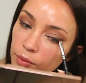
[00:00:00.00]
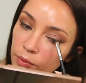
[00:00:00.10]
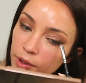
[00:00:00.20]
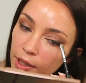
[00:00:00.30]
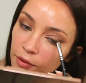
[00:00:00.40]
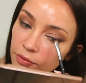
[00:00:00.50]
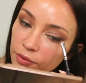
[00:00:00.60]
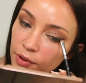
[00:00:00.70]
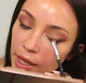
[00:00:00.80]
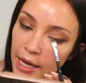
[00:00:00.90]
with that
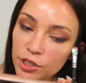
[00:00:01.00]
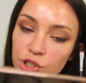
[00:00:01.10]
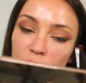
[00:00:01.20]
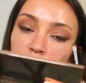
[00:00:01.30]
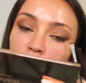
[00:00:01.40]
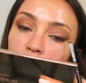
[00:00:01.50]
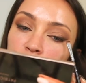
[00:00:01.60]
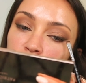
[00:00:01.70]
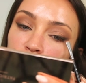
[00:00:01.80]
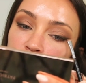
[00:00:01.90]
flat shader
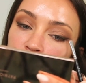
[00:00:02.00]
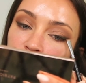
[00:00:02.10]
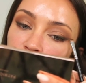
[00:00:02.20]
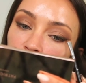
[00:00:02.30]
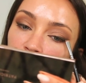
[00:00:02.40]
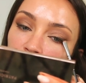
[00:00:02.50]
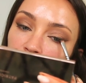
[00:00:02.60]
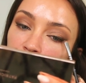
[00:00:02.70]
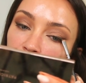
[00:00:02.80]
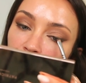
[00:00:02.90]
brush you used before
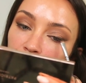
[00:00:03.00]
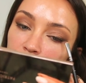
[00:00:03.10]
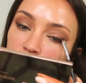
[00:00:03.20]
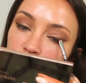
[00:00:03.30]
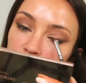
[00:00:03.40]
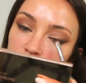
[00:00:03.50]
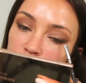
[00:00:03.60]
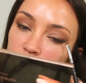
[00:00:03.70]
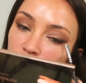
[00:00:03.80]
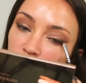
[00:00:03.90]
and kind of
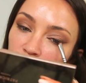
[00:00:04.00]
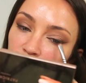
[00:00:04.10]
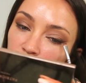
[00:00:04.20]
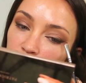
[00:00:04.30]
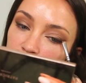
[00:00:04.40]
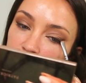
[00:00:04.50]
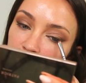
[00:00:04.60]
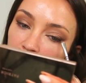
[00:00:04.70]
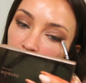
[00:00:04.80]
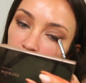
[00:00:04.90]
just diffuse
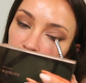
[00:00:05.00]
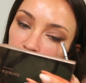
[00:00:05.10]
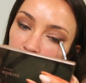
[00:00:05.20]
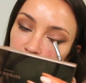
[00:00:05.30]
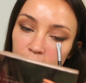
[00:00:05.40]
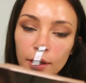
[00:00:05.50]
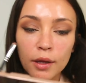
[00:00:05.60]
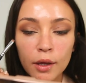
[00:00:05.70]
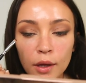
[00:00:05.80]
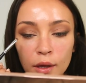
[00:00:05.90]
it out a little bit.
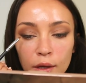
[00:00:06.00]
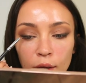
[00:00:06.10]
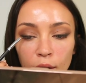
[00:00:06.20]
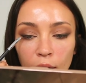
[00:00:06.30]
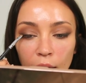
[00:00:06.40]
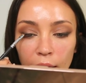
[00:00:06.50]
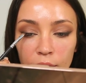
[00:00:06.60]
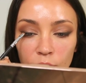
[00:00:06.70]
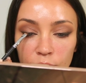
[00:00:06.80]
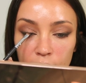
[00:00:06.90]
I
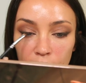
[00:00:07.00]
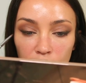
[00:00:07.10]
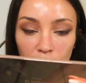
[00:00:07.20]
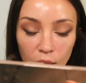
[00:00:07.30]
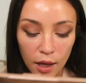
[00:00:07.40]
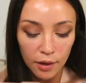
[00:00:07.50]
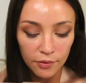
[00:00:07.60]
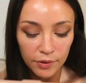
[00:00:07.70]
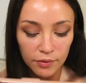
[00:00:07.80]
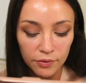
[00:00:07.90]
don't really
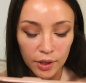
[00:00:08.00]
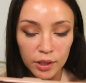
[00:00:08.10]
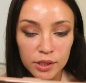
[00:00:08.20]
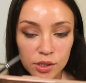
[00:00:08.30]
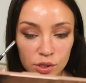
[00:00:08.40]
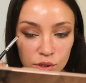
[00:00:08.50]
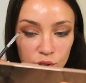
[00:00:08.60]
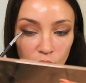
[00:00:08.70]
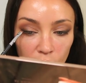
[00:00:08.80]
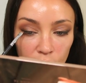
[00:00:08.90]
love a very
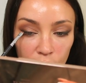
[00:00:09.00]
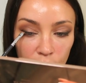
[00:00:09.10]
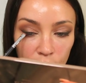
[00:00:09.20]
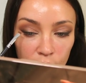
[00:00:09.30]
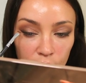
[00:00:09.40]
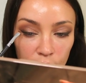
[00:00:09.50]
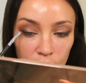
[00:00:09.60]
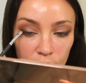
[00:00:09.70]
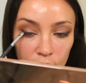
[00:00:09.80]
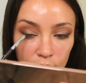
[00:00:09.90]
stark
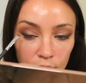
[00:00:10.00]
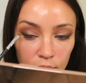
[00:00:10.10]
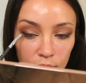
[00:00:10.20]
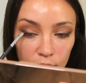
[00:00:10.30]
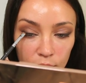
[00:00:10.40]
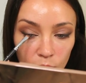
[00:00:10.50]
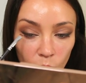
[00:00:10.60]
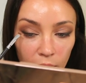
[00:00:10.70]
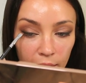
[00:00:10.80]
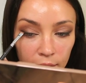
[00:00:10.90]

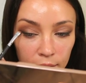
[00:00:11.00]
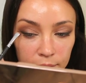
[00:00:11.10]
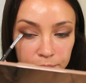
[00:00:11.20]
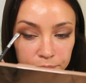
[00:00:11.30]
wing.